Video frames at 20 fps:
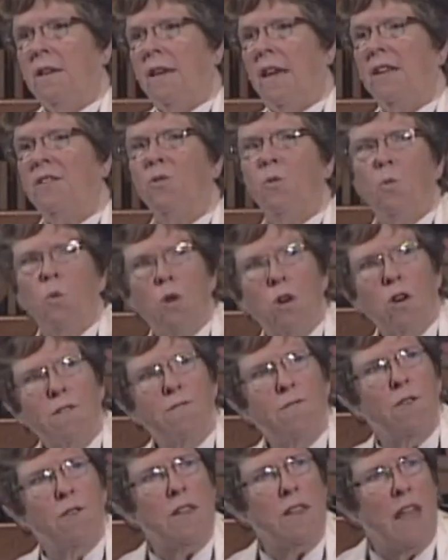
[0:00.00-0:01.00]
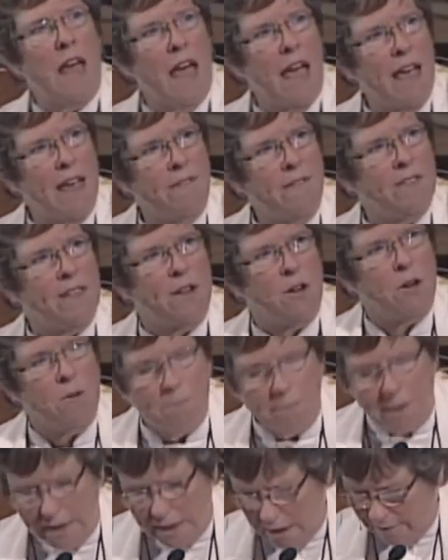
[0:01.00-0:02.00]
and to work for lives that are
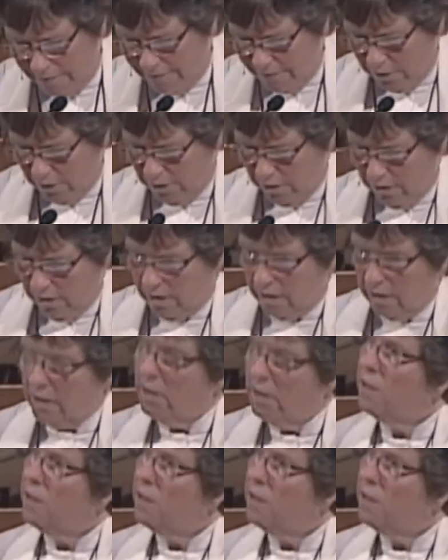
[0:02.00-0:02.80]
meaningful